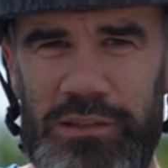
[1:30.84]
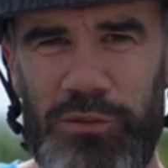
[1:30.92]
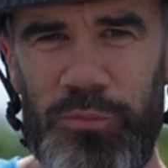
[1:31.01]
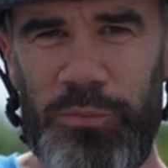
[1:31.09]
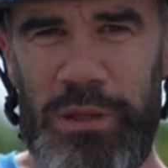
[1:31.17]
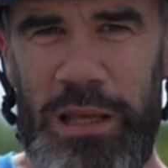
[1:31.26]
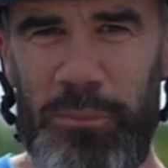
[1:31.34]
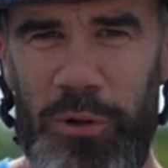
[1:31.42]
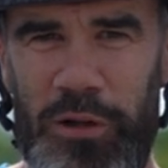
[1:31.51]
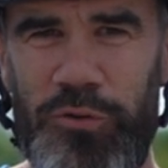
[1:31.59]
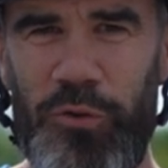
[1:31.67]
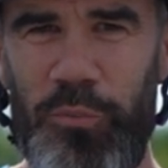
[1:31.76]
to be
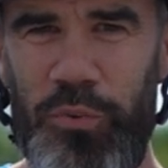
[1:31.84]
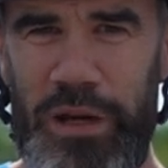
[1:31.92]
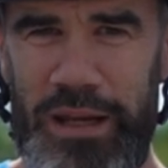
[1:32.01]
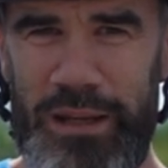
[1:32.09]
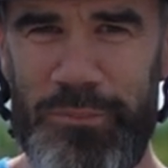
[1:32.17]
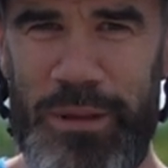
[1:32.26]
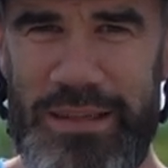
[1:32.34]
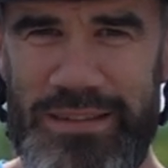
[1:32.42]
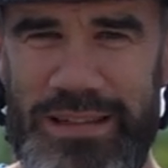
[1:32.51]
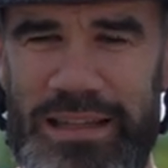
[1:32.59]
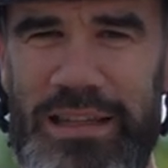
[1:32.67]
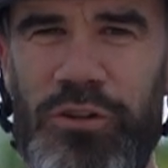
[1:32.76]
able to bring
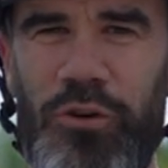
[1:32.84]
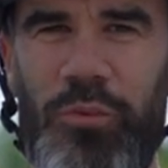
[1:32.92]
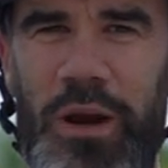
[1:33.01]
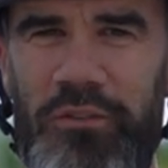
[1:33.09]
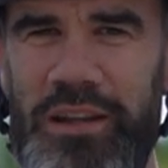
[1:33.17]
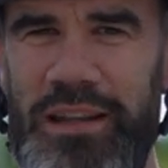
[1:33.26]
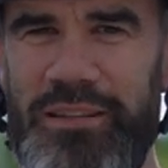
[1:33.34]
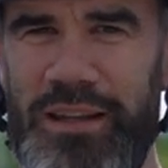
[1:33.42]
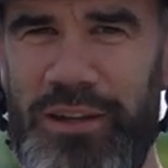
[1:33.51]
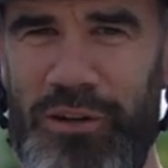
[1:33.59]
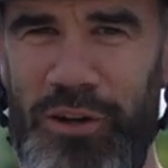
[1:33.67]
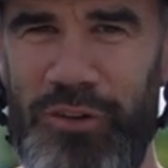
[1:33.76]
basically your gravity
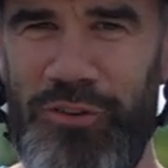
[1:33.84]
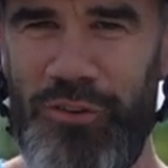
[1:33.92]
center.